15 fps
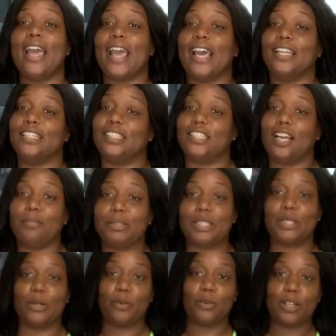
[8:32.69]
And this
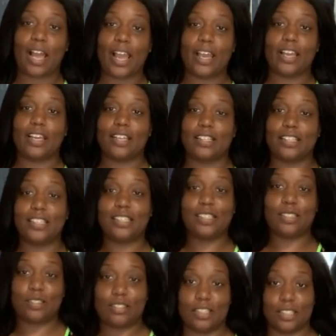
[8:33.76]
jumpsuit, like, this
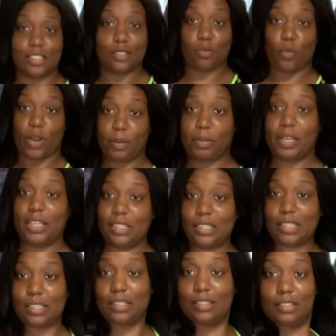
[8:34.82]
is one
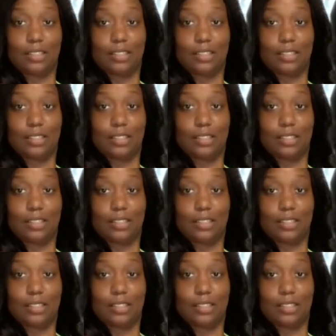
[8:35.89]
piece.